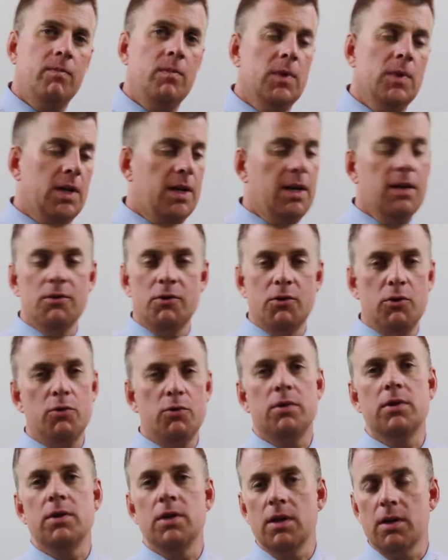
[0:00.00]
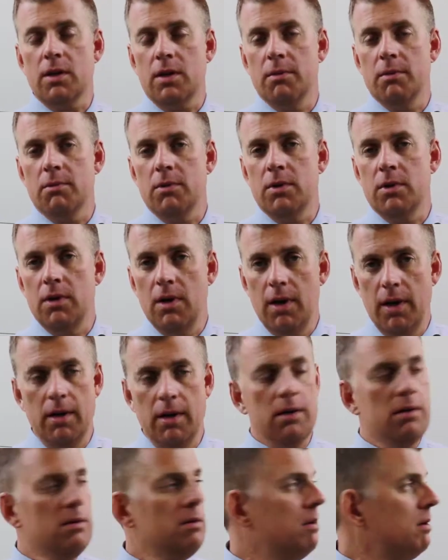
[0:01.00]
The Constitution didn't come till
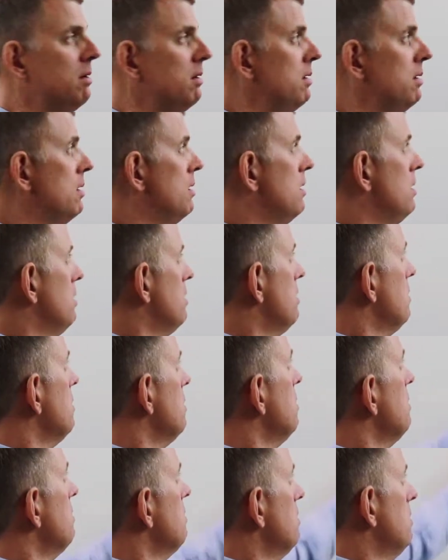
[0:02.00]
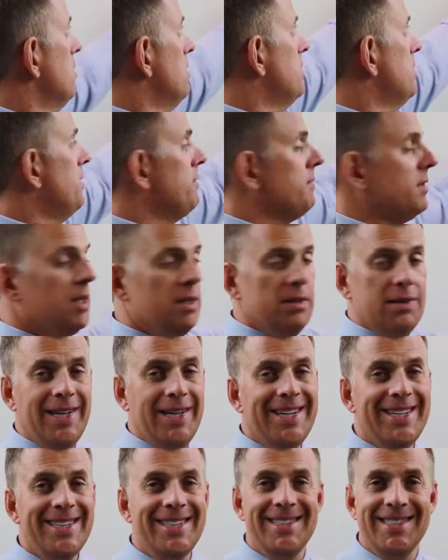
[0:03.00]
later, till
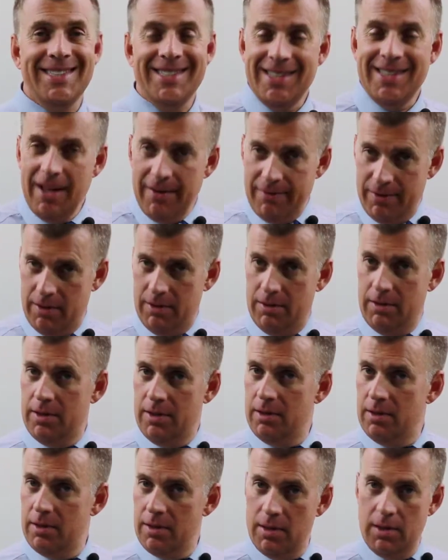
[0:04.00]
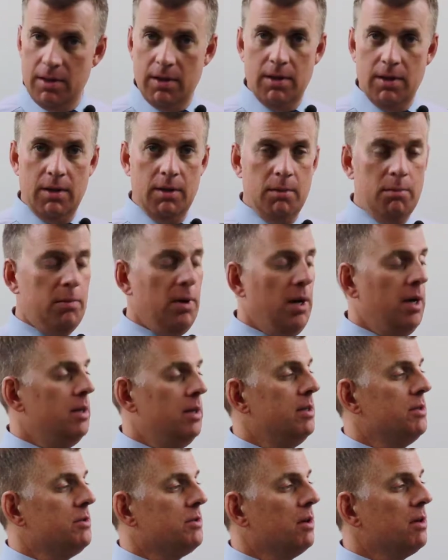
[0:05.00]
1787.
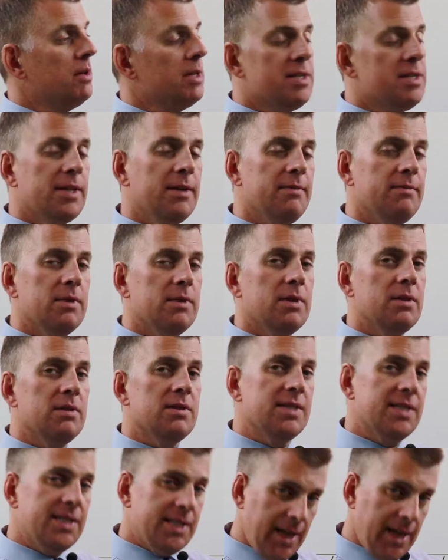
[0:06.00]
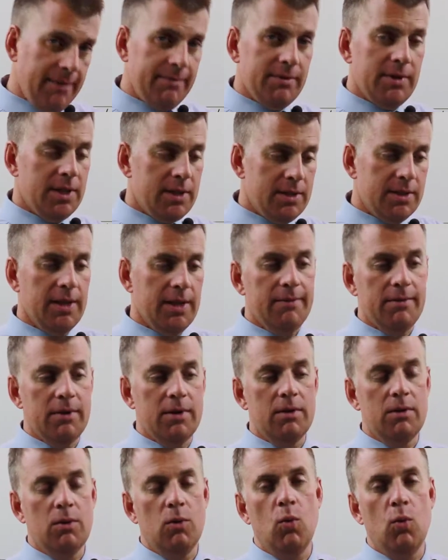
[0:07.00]
But as early as
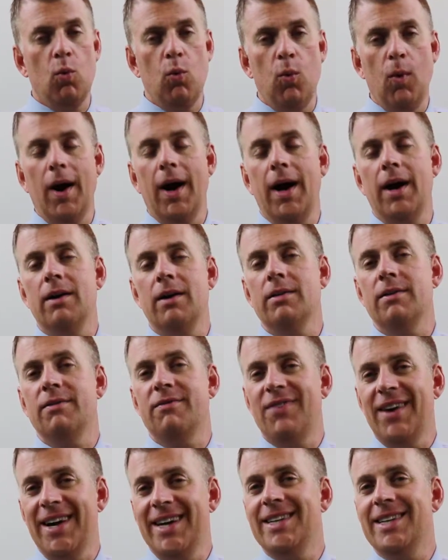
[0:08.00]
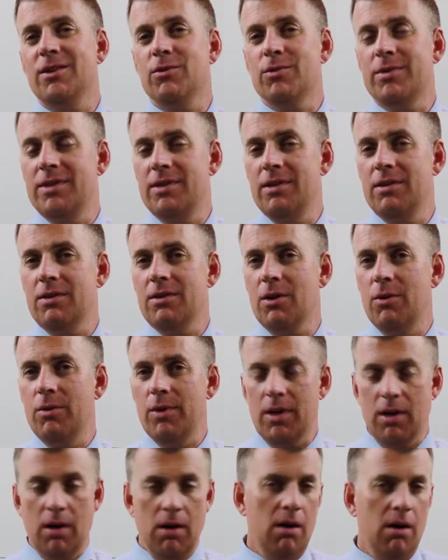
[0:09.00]
1777, while the fighting was still
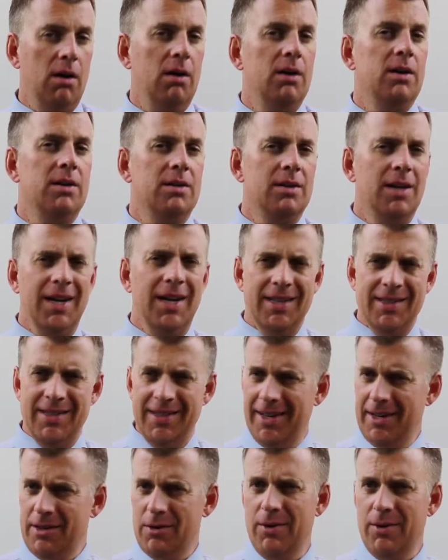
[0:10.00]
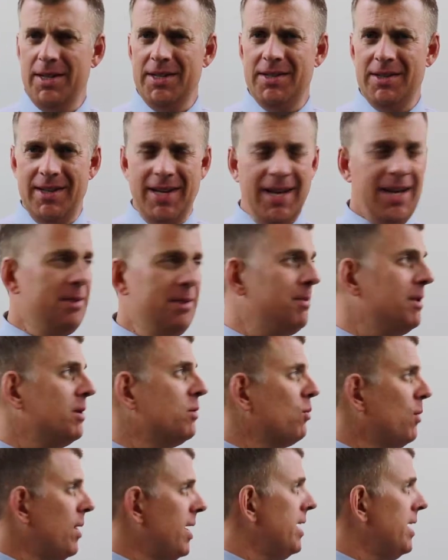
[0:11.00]
going on, the Declaration had
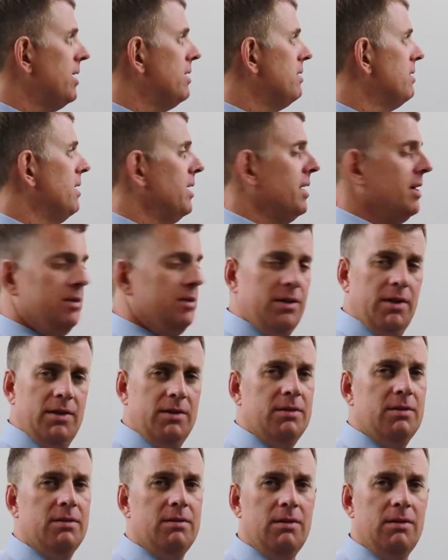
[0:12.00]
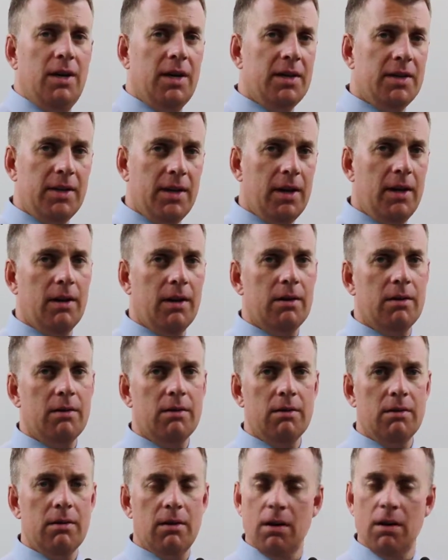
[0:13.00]
been read just a
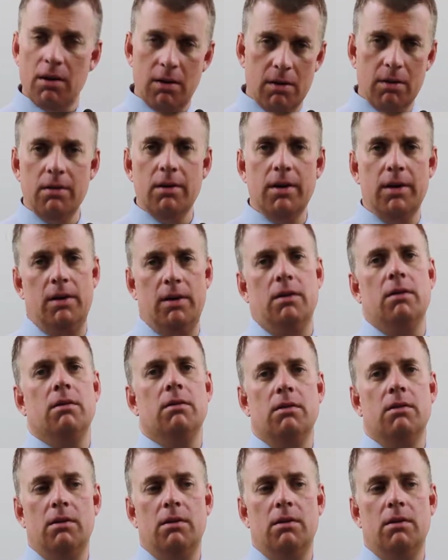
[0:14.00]
year earlier.